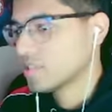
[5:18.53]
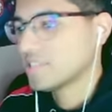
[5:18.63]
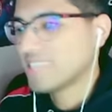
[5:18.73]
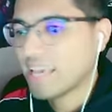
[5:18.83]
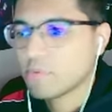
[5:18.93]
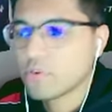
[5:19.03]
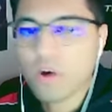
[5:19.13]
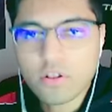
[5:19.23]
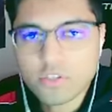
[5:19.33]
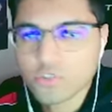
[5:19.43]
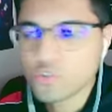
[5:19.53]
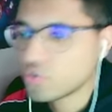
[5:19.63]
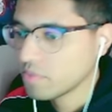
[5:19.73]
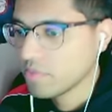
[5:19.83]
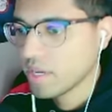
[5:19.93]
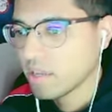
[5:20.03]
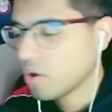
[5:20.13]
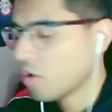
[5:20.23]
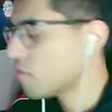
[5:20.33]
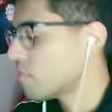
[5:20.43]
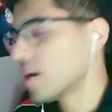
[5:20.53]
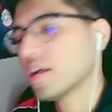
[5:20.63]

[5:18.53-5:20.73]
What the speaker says: Saber Altar drip, man? Oh my